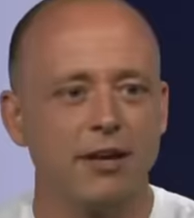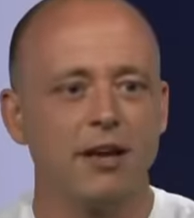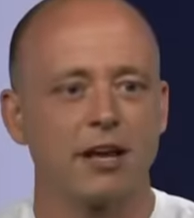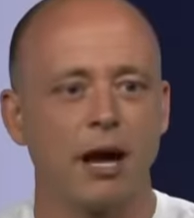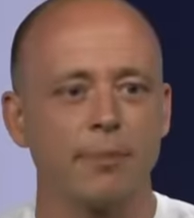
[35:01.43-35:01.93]

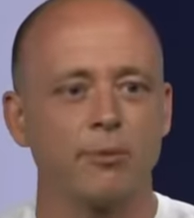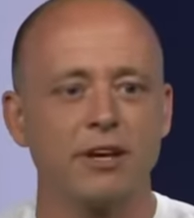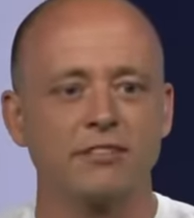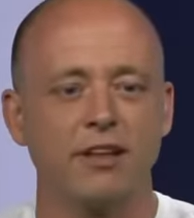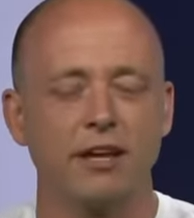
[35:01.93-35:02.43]
a couple of
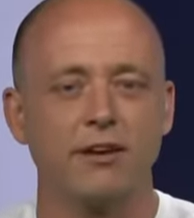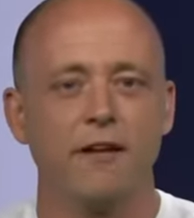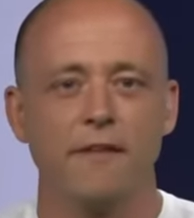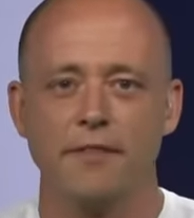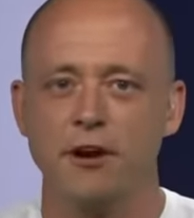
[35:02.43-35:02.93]
weeks later,
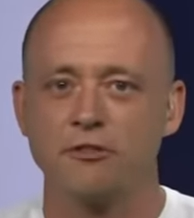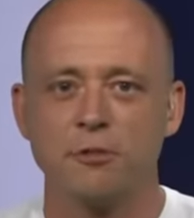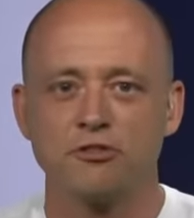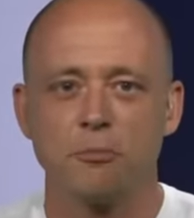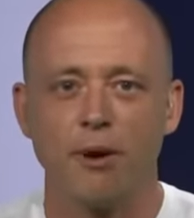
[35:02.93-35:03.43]
there's
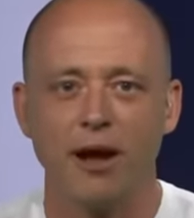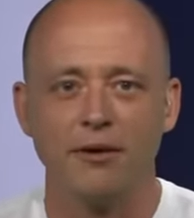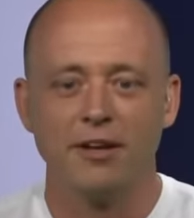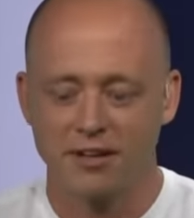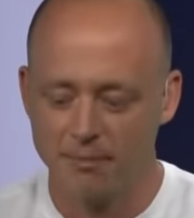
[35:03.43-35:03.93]
Mister
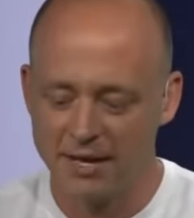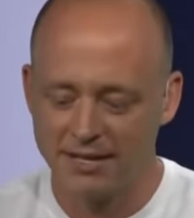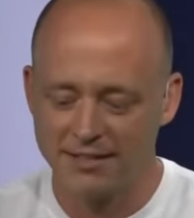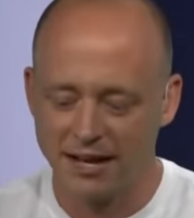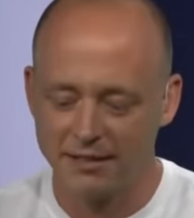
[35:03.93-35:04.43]
Brown
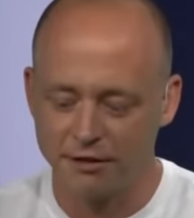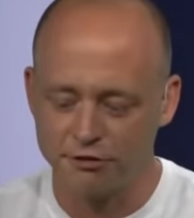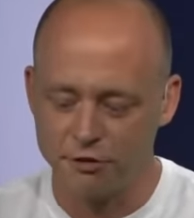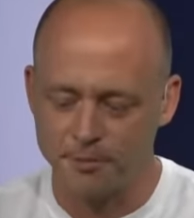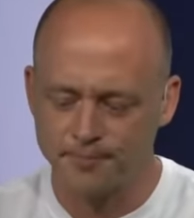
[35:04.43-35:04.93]
committing to L
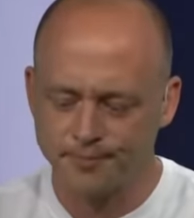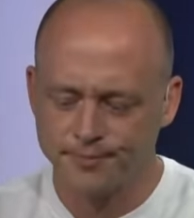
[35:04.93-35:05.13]
S U.